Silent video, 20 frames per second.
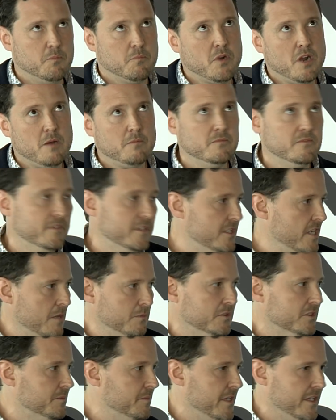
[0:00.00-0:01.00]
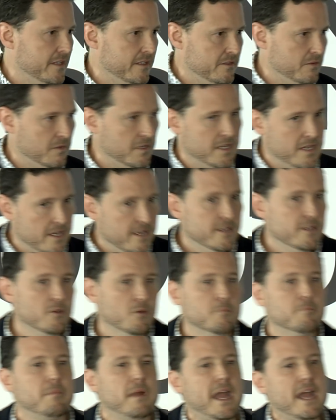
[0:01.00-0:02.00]
problem of a double spend, or
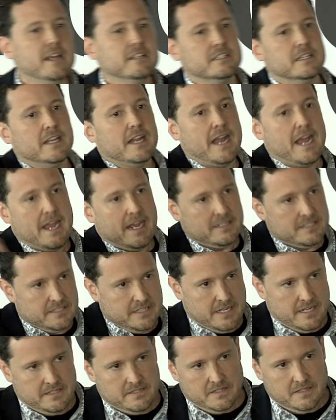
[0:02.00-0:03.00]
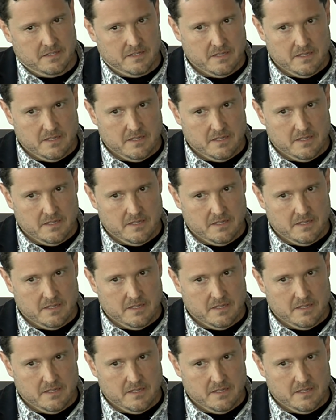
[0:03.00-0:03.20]
passing an asset